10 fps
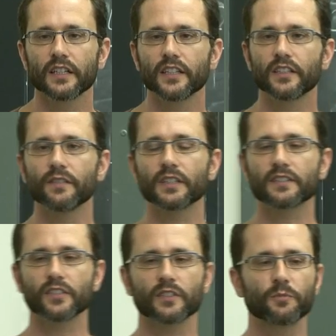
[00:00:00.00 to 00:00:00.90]
it gives us
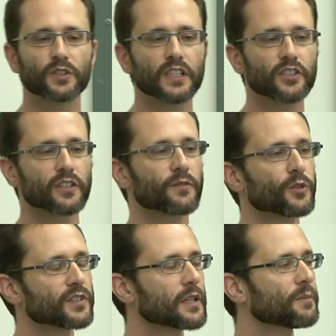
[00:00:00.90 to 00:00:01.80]
certain predictions. For
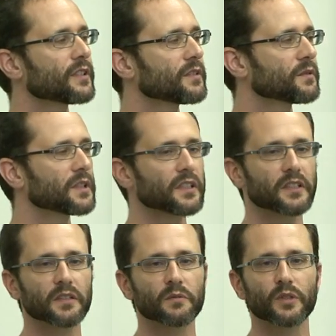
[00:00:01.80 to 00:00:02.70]
example,
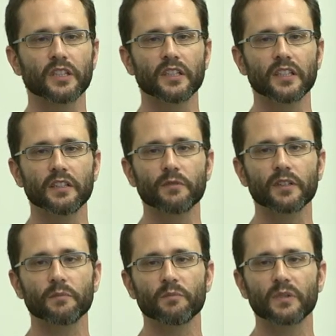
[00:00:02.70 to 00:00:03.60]
we, we
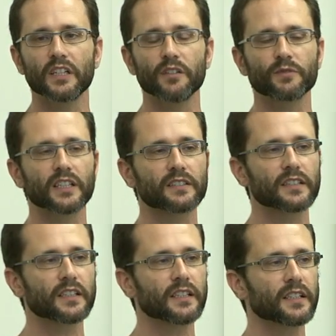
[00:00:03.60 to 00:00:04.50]
even believe that
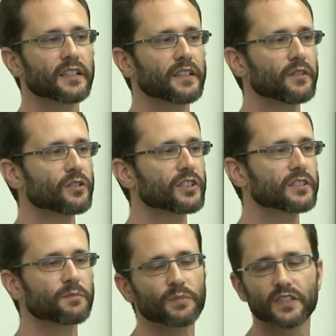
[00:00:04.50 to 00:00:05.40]
not
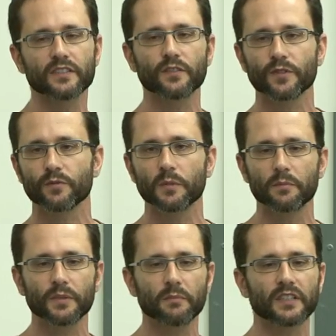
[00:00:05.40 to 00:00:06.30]
just P is different from
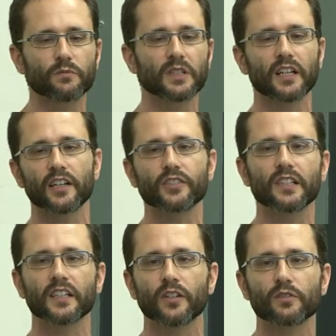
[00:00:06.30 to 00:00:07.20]
NP, but we
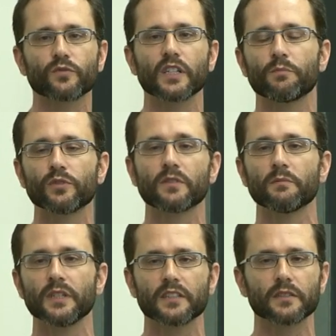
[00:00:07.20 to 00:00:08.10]
actually cannot really
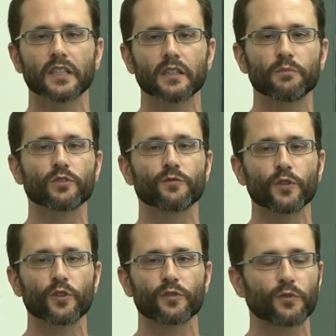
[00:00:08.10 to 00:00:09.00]
boot, beat boot
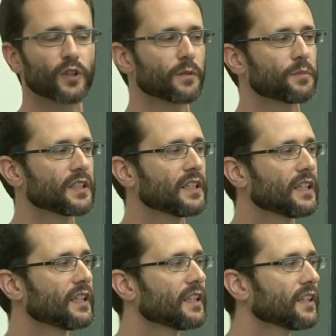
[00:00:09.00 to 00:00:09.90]
force for NP.
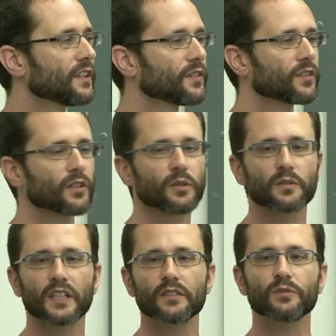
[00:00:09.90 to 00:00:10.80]
So
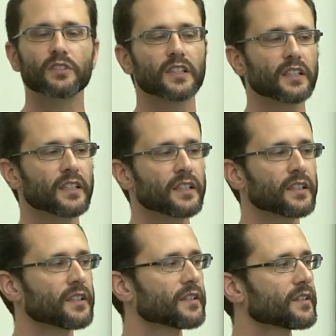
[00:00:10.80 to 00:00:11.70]
that would
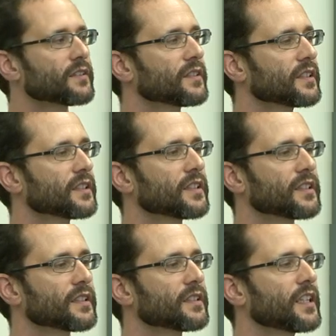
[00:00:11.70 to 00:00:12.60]

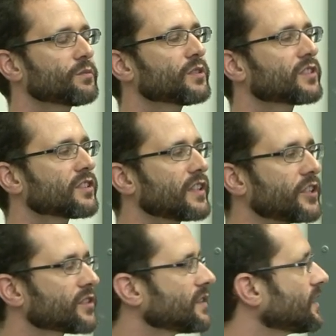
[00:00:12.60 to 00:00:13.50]
uh, that would
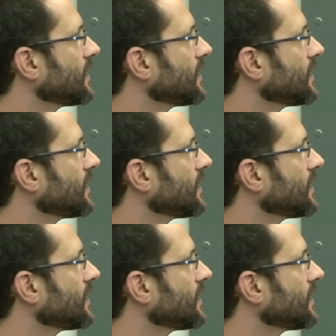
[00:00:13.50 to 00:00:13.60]
suggest that